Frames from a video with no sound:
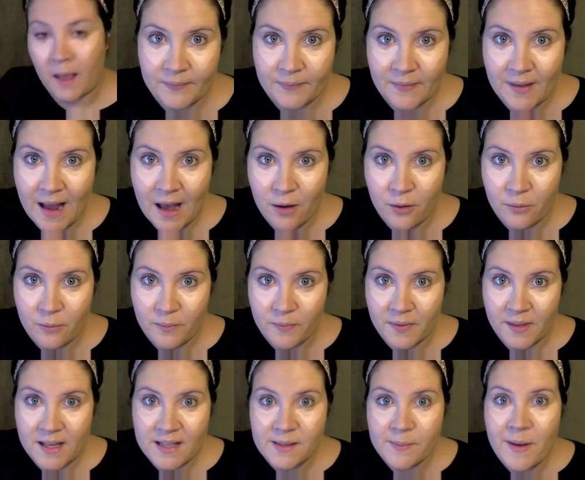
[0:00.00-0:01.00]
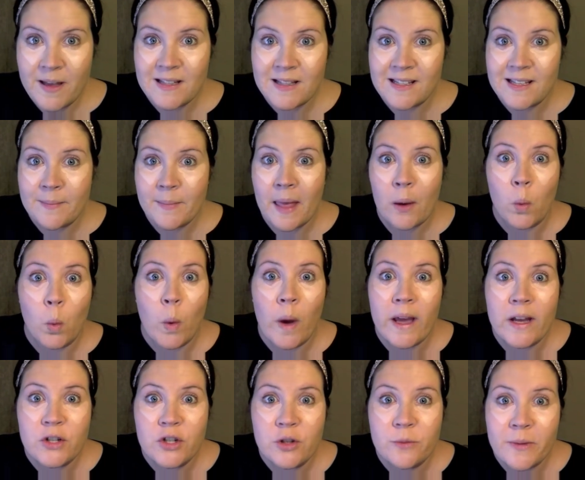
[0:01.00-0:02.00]
Now, this might seem like
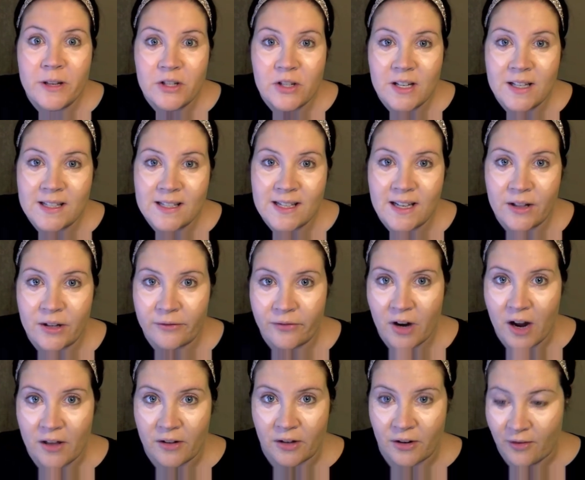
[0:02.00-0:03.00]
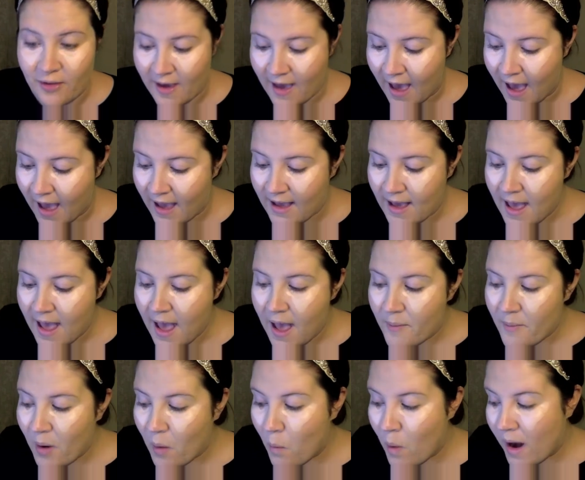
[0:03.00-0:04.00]
way too much concealer for under the eye,
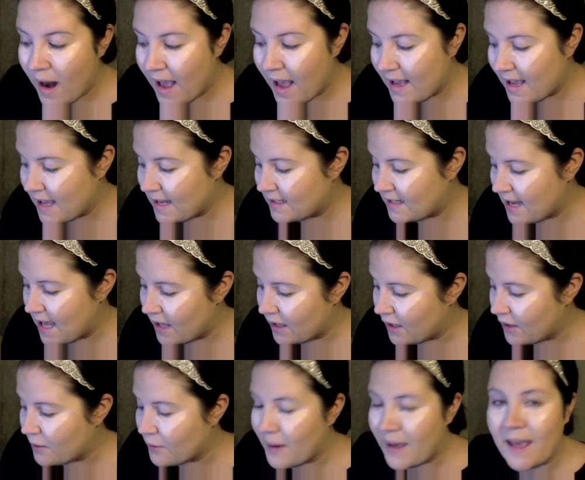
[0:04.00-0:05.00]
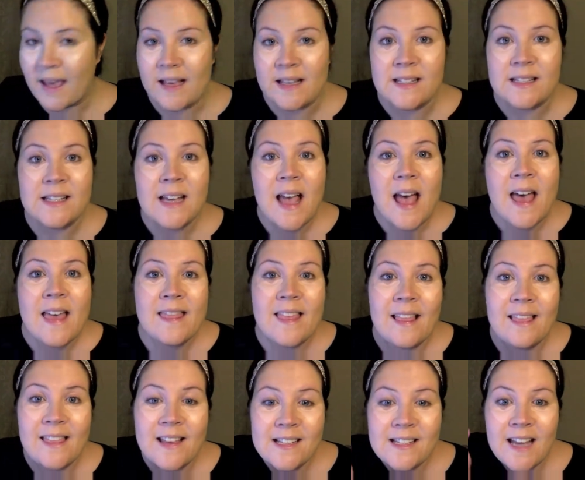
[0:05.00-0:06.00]
but what I can tell you is
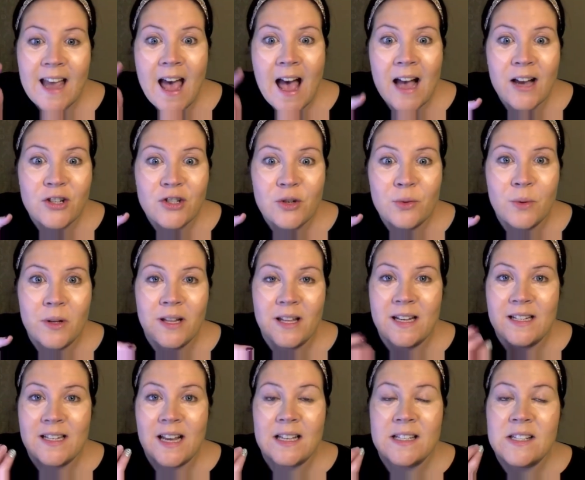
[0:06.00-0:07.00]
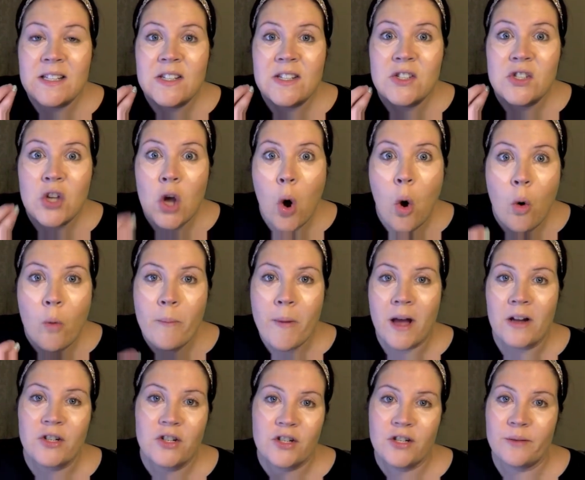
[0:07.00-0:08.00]
that this actually does so
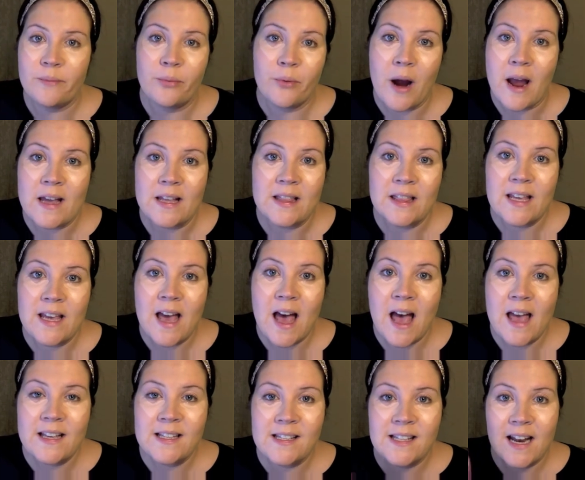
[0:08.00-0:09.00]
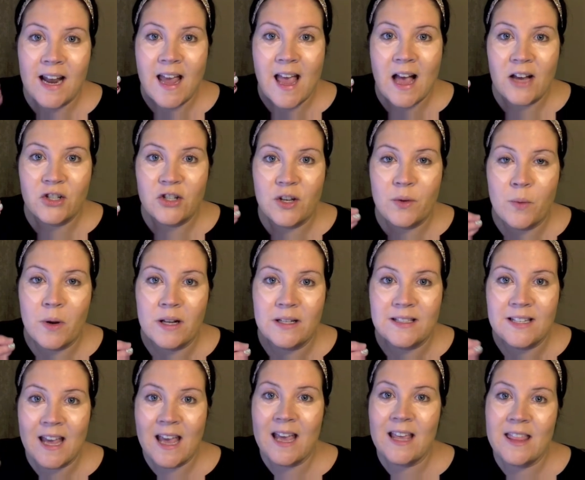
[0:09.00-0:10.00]
much to brighten the eyes that I actually want
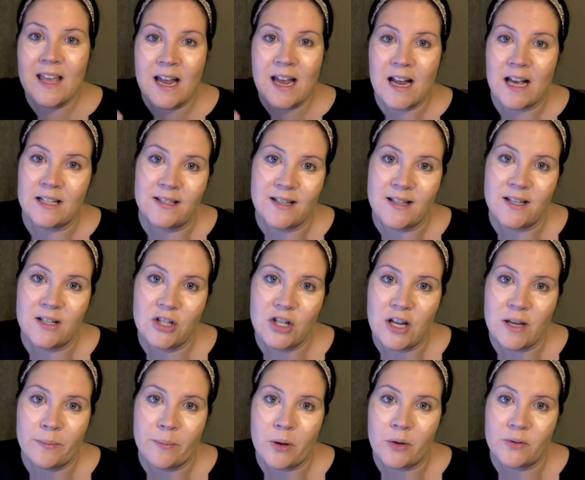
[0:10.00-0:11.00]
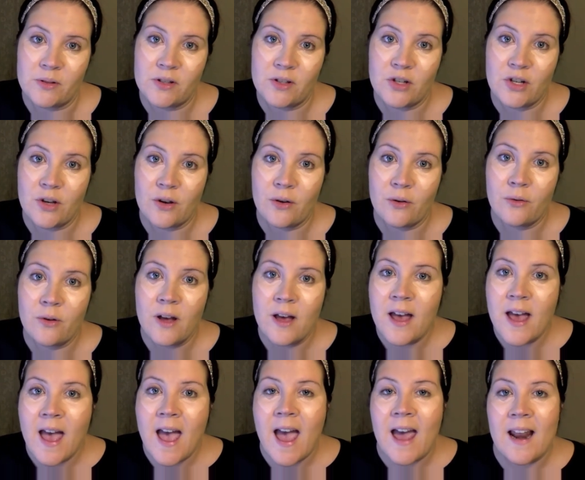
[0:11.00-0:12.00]
to take that onto the cheekbones too.
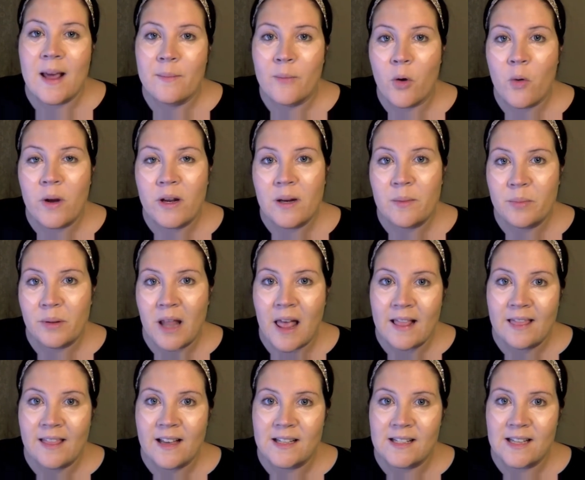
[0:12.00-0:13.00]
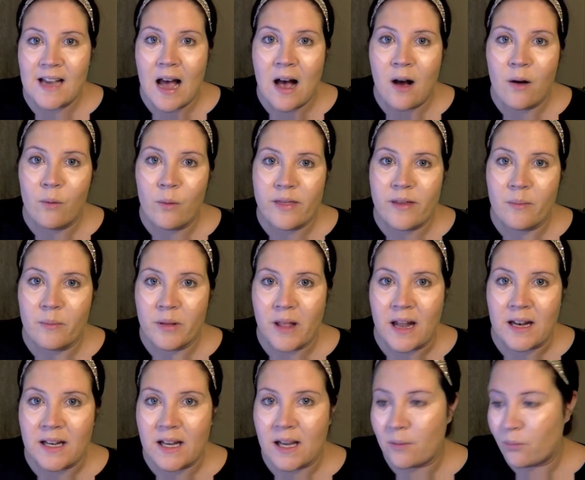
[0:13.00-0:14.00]
And I'm going to blend this out with a
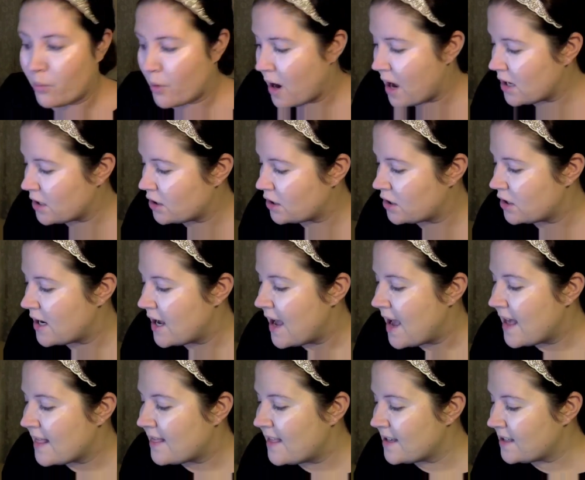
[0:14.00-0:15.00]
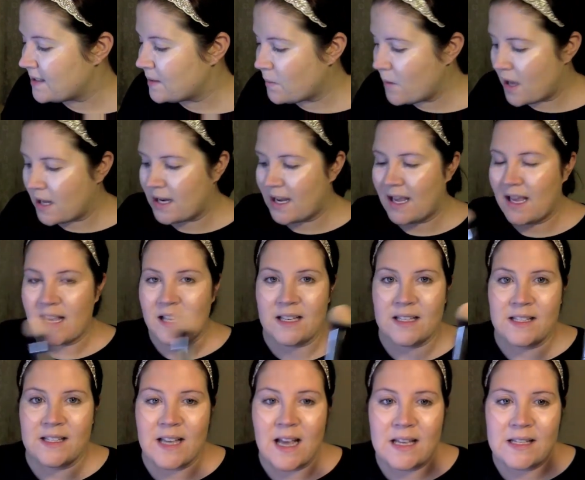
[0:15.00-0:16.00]
blending brush. This one
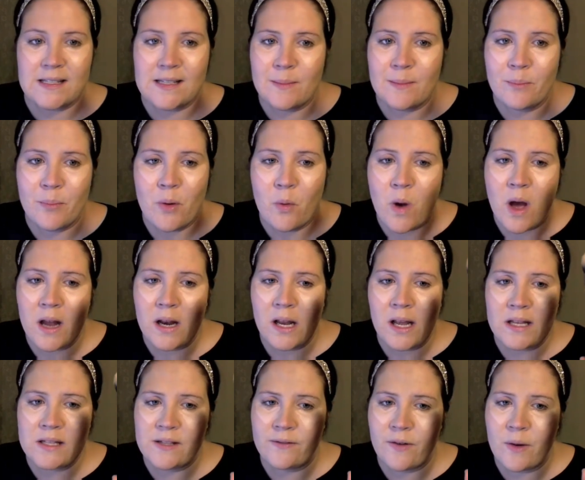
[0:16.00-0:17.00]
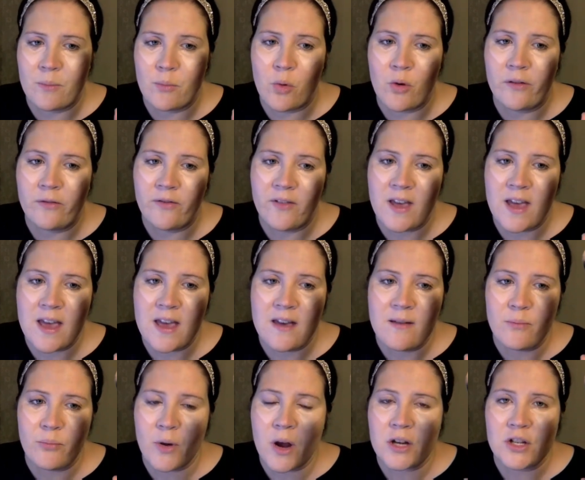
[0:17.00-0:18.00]
is a simple one. It's from
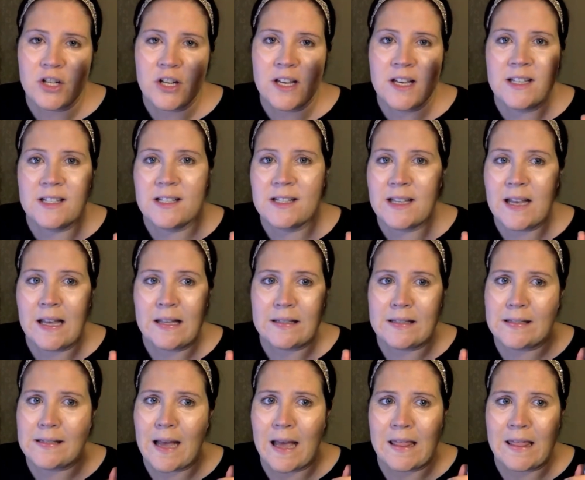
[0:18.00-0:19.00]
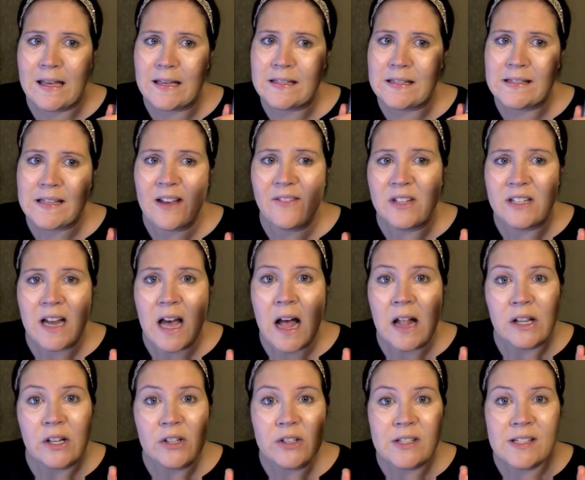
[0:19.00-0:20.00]
Morphe Brushes. It's, I think,
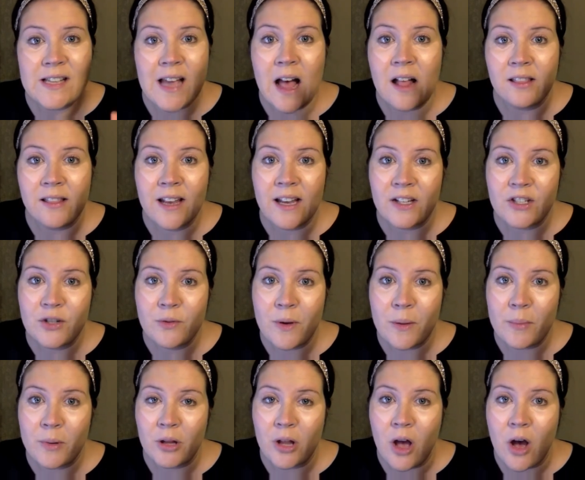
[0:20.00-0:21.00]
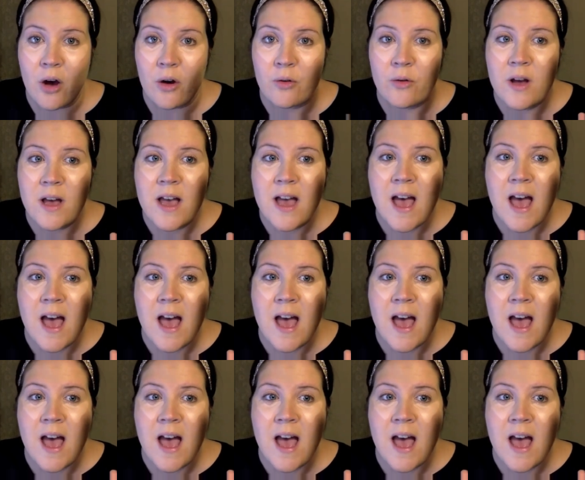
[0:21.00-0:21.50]
$7. I'll link to it below.